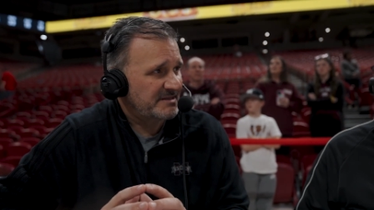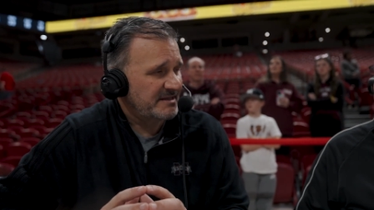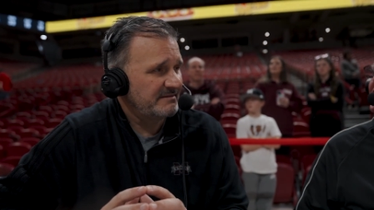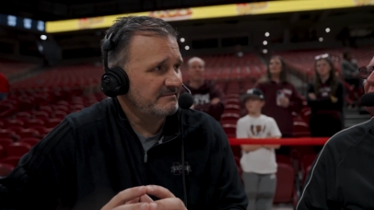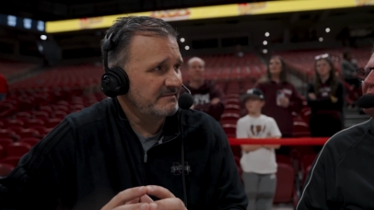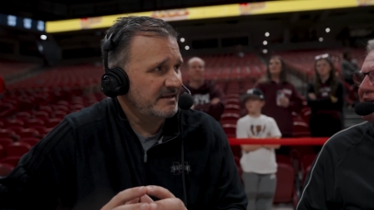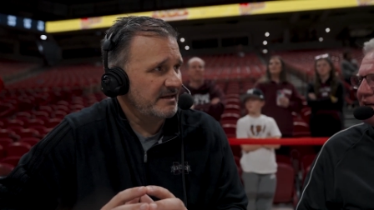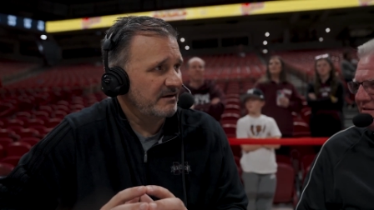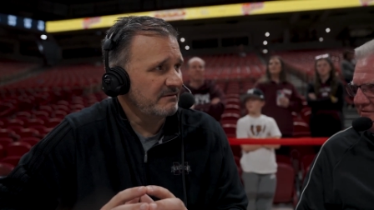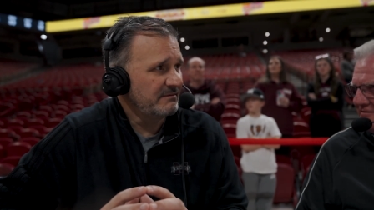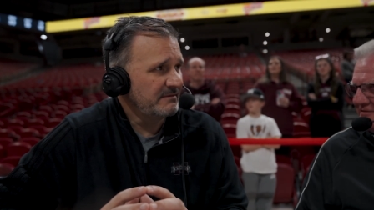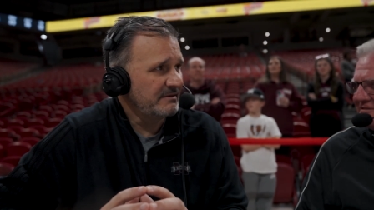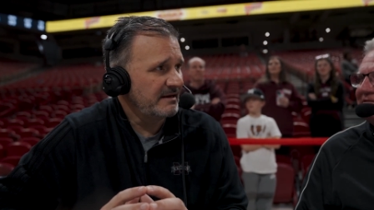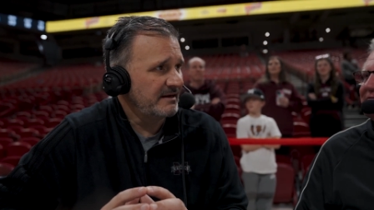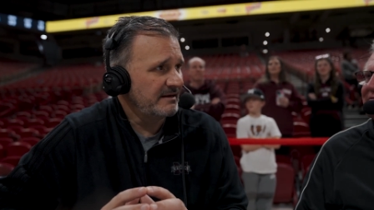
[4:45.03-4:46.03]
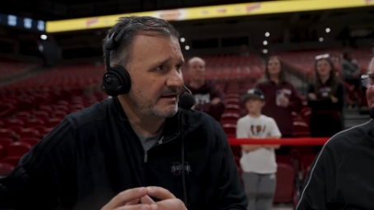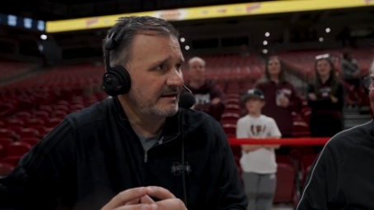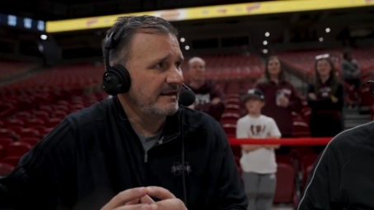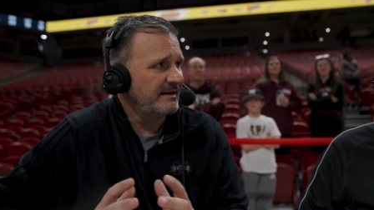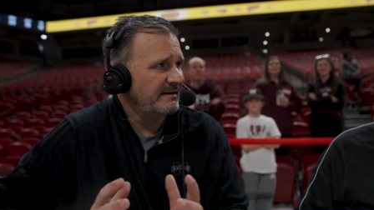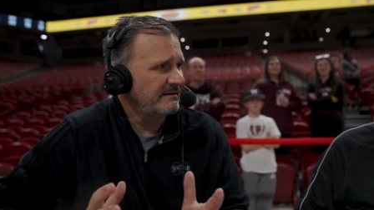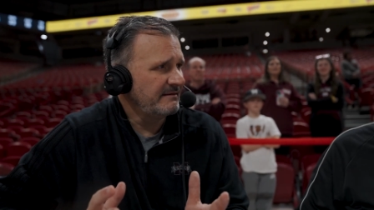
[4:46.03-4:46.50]
Should have been. You know,
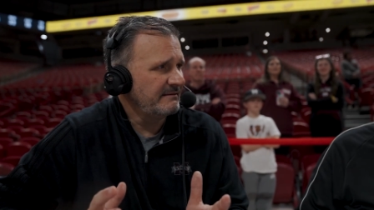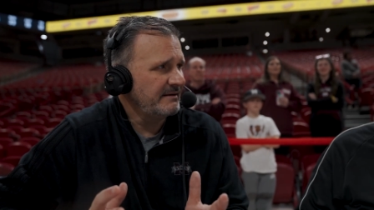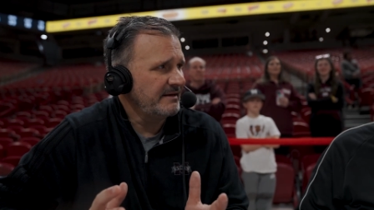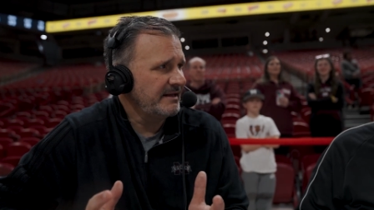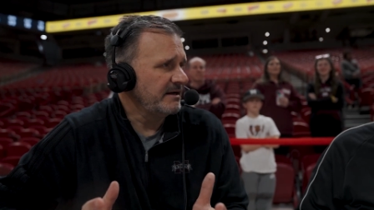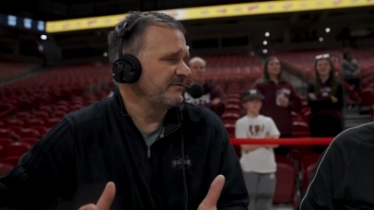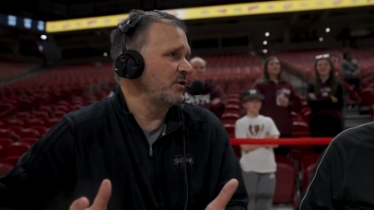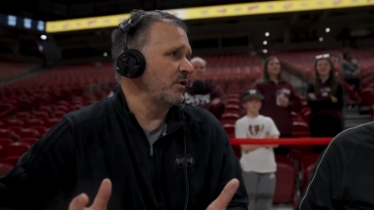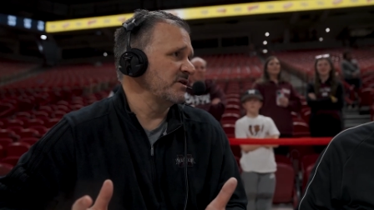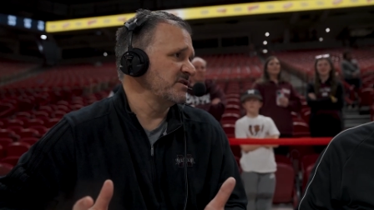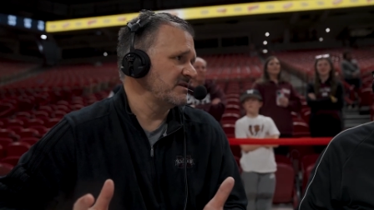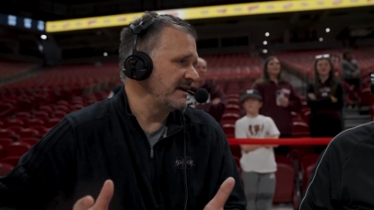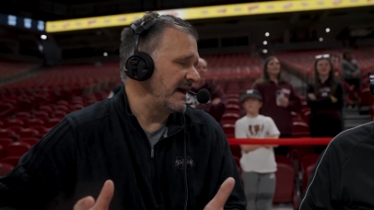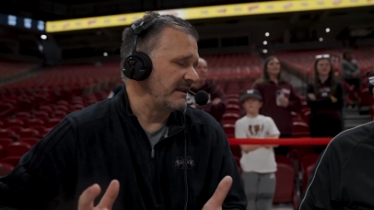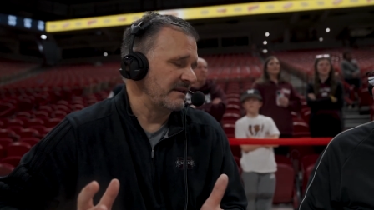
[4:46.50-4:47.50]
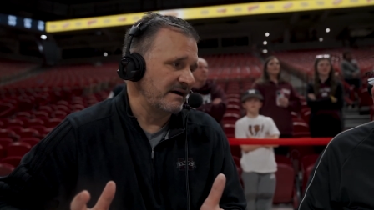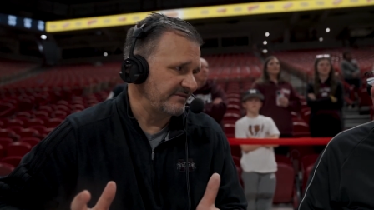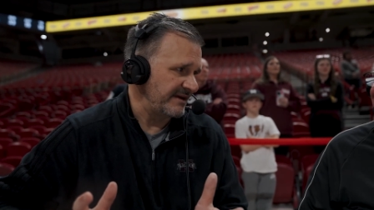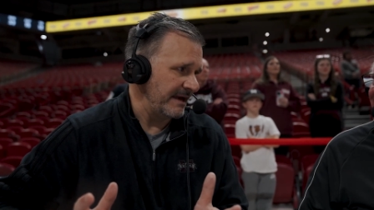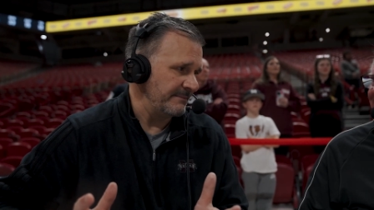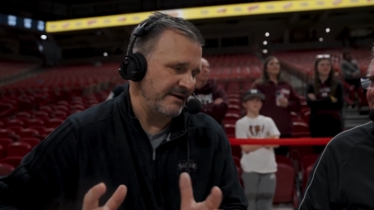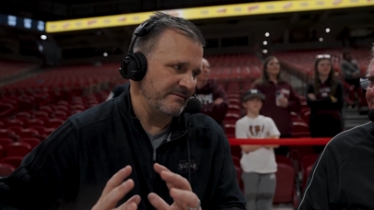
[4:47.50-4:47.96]
and, and, you know, of course, I
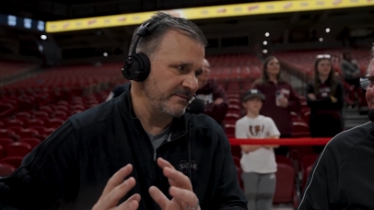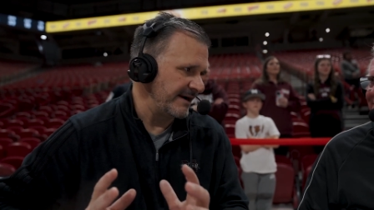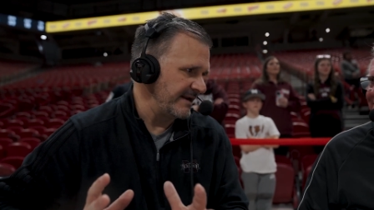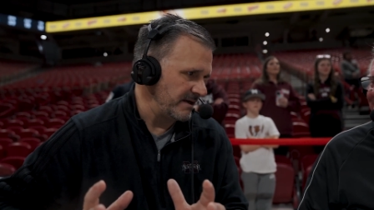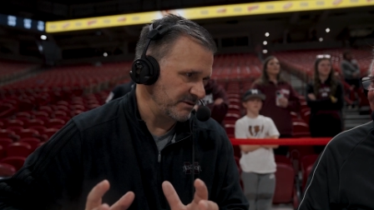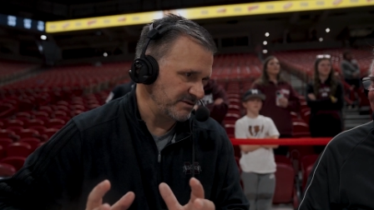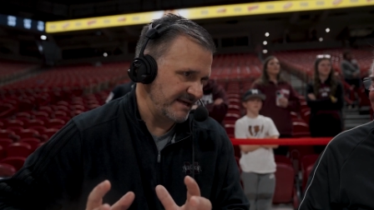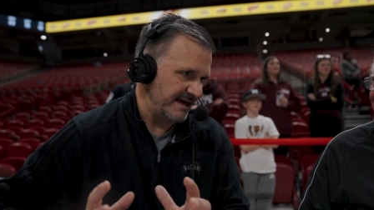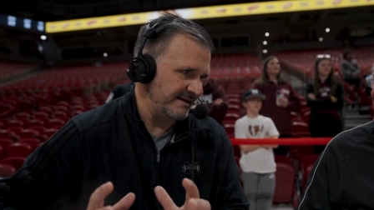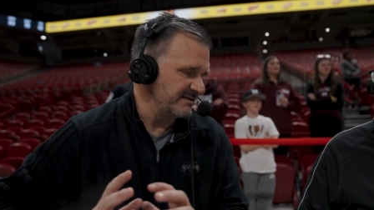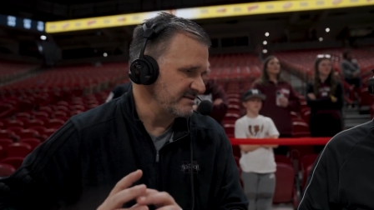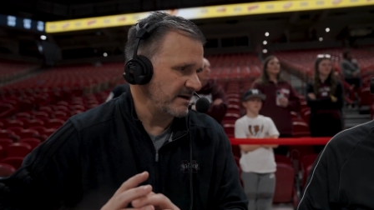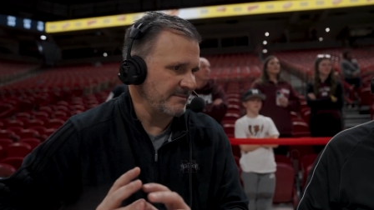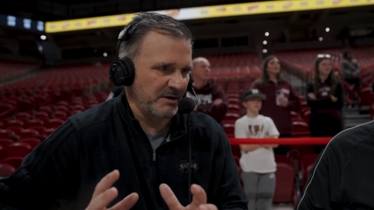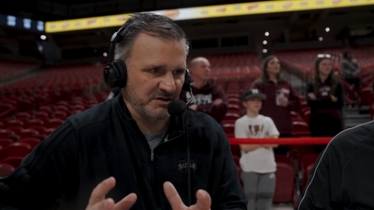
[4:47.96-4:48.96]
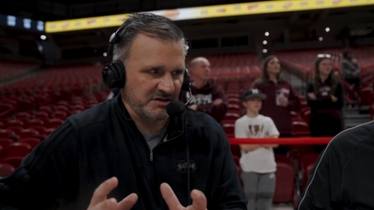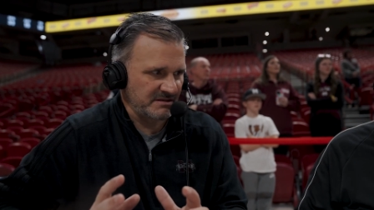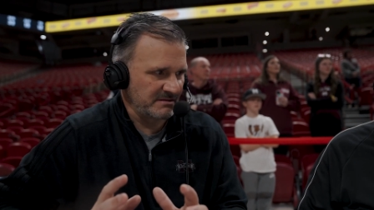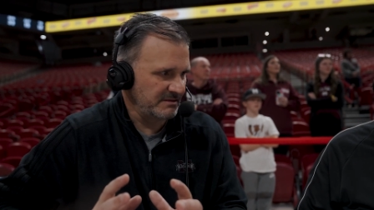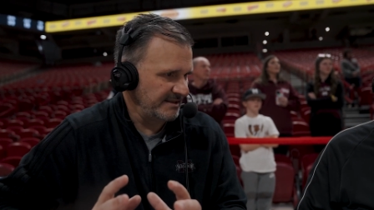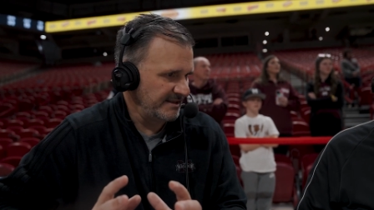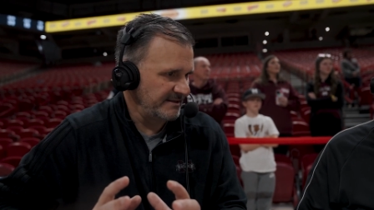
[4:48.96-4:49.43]
love Cam. Everybody knows that. He's our
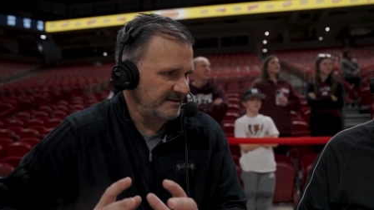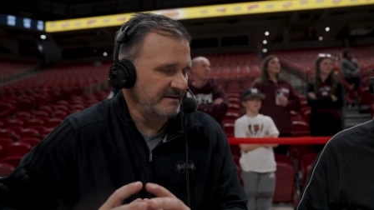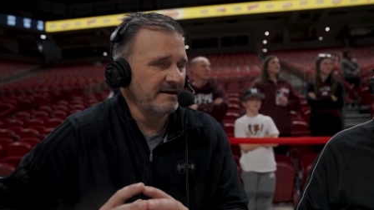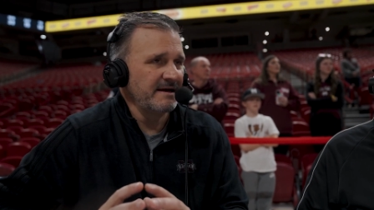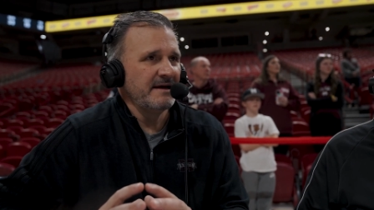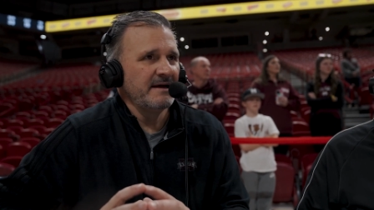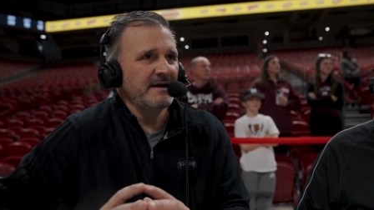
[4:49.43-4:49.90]
emotional leader.